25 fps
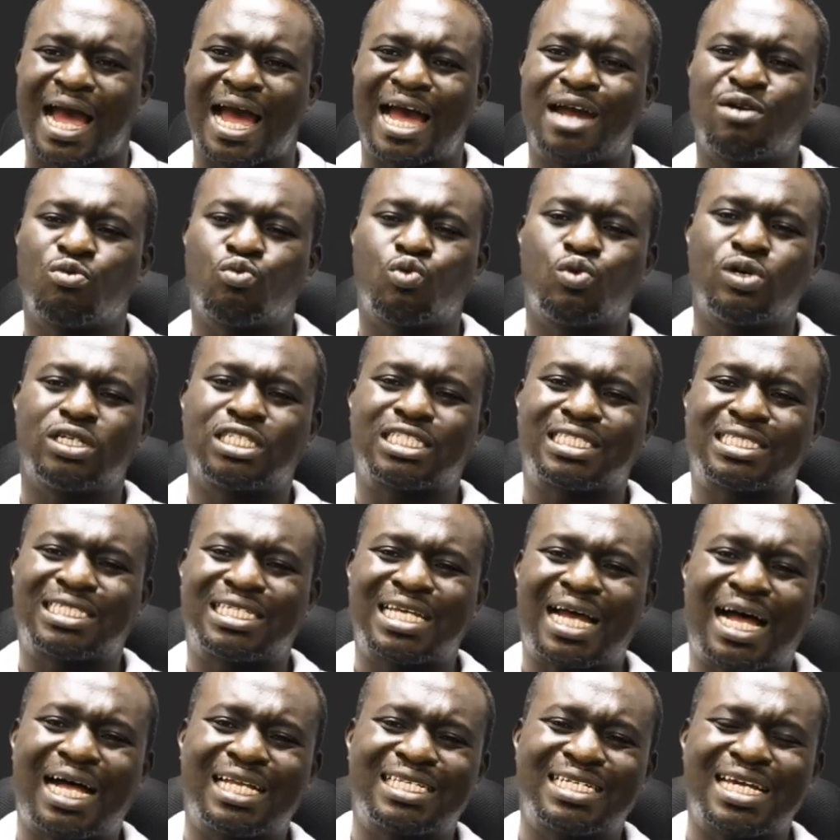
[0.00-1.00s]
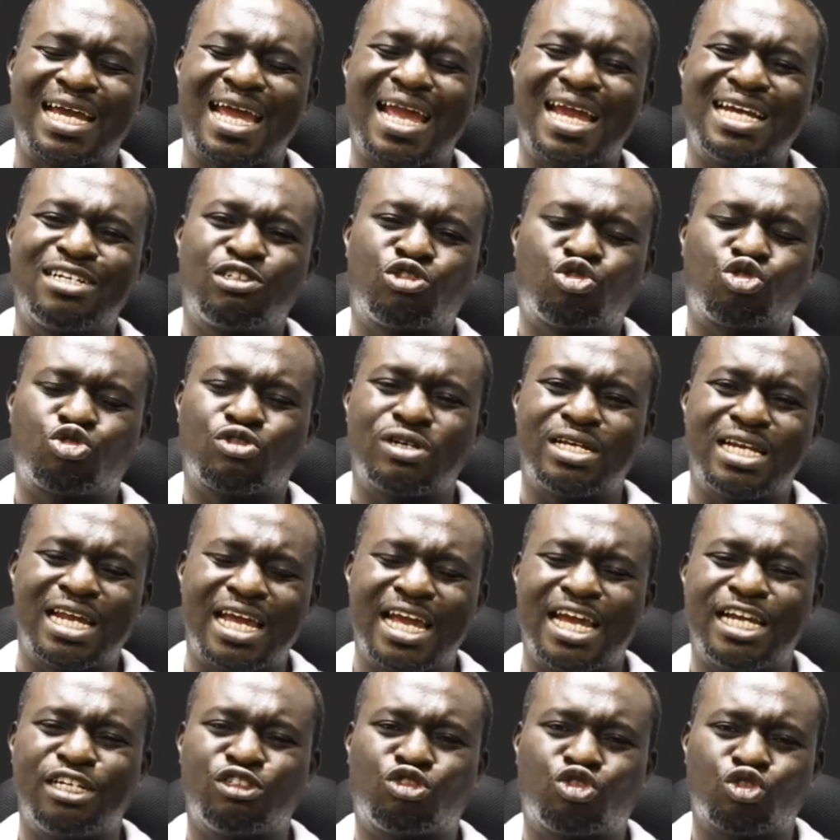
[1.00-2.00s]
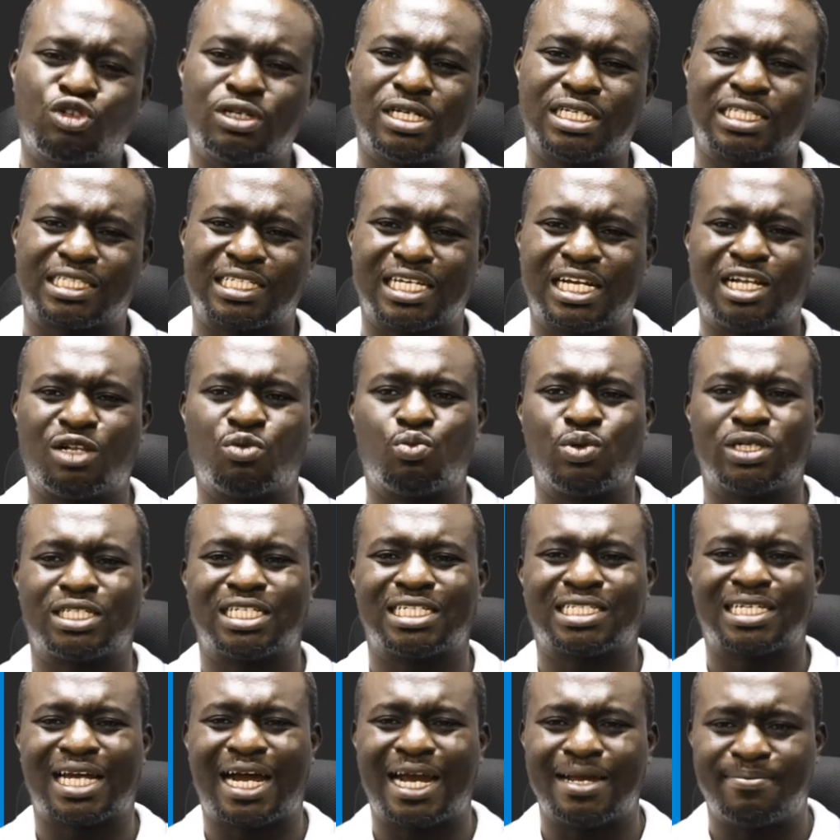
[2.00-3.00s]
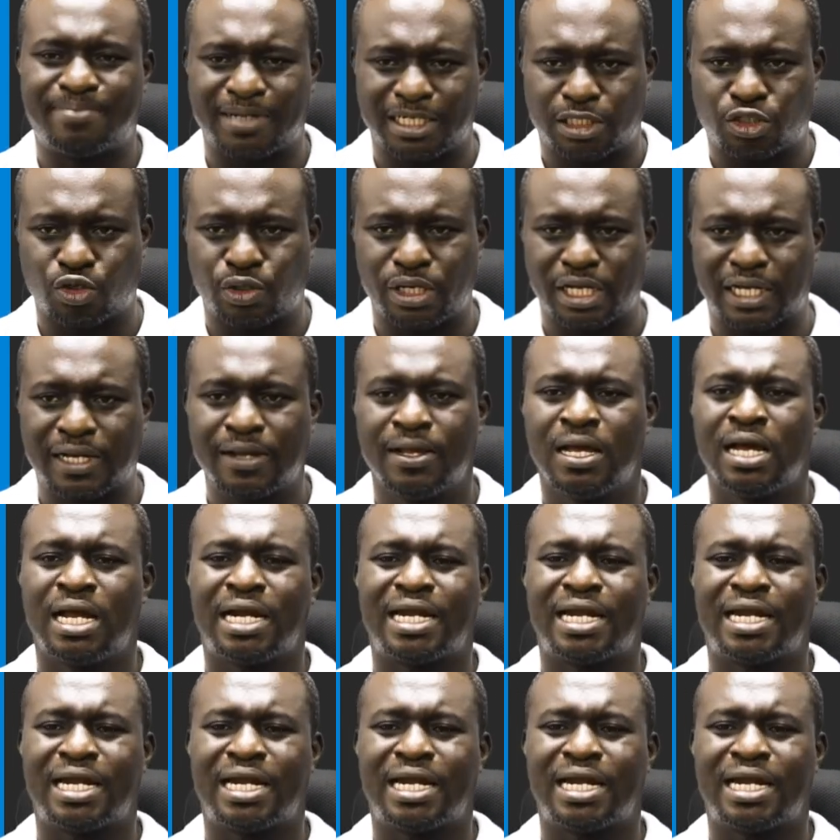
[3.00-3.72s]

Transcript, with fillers: and will start entering into the cell, which is hypertonic.